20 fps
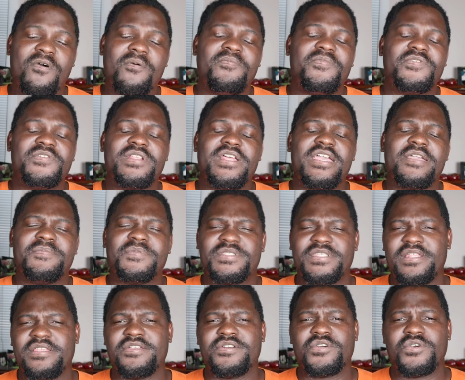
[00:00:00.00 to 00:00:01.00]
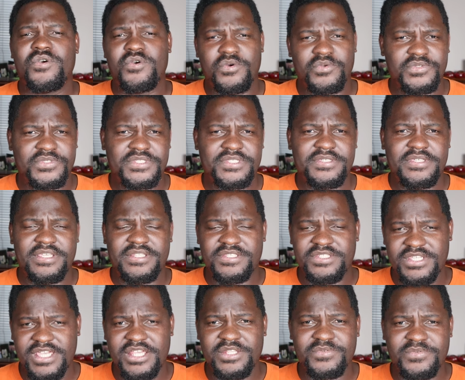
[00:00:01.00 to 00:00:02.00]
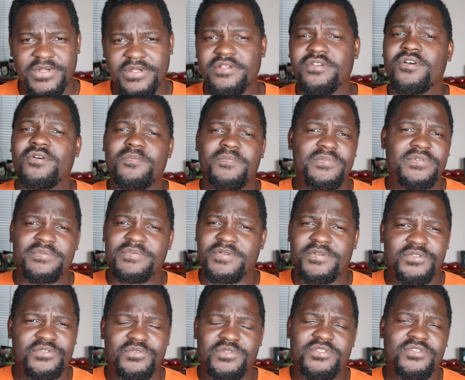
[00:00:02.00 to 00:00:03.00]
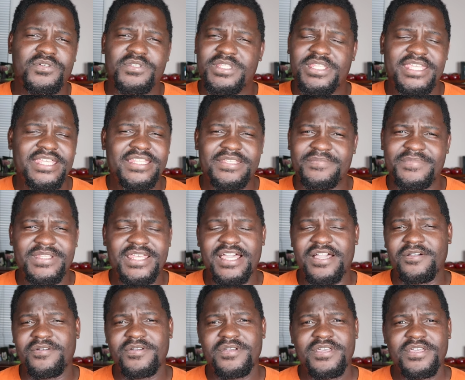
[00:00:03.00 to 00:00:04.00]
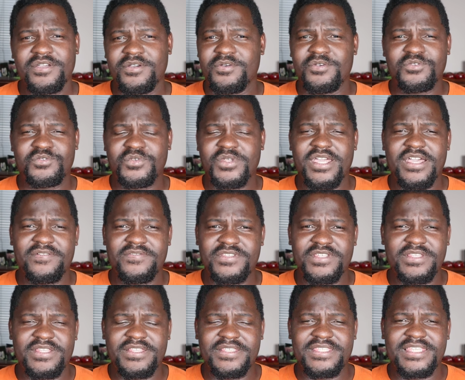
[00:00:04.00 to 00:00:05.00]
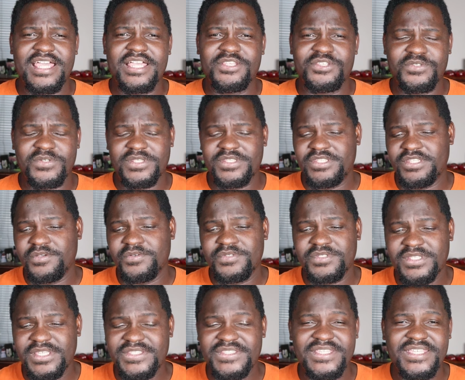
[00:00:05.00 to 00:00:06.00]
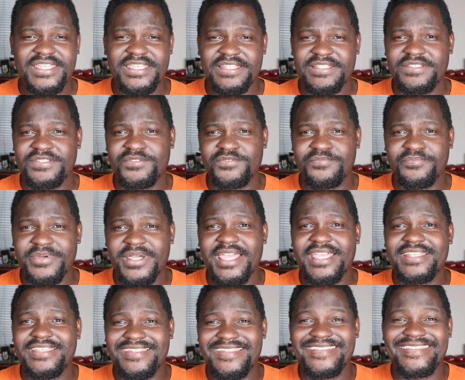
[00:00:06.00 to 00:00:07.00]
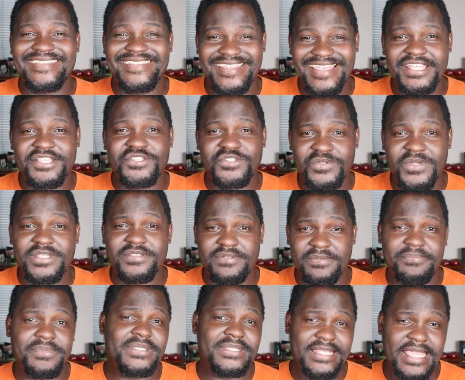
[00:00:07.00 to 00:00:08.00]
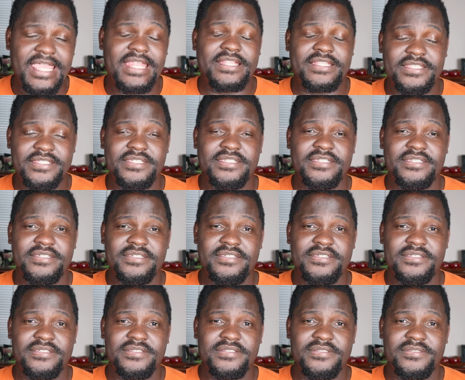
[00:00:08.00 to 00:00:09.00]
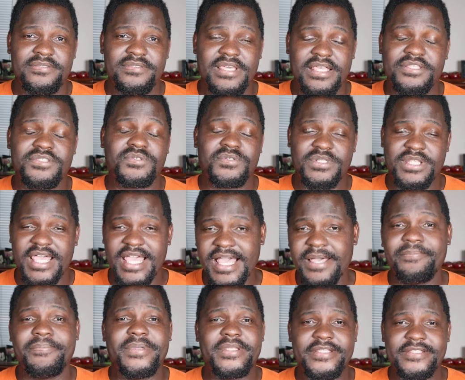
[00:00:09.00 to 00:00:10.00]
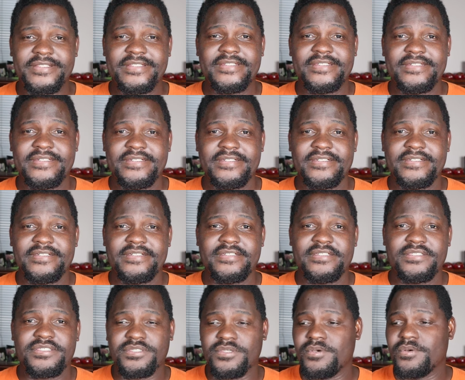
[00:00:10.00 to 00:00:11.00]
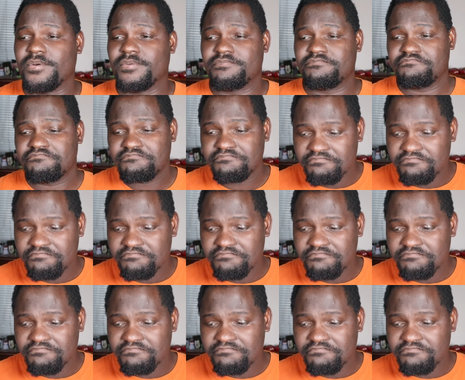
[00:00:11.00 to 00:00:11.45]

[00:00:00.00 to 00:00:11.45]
Hopefully, Raheem Sterling goes in January, hopefully, because we don't need him now. Because we have Jadon Sancho and Chelsea are thinking to buy Jadon Sancho 100%. That's going to happen. So,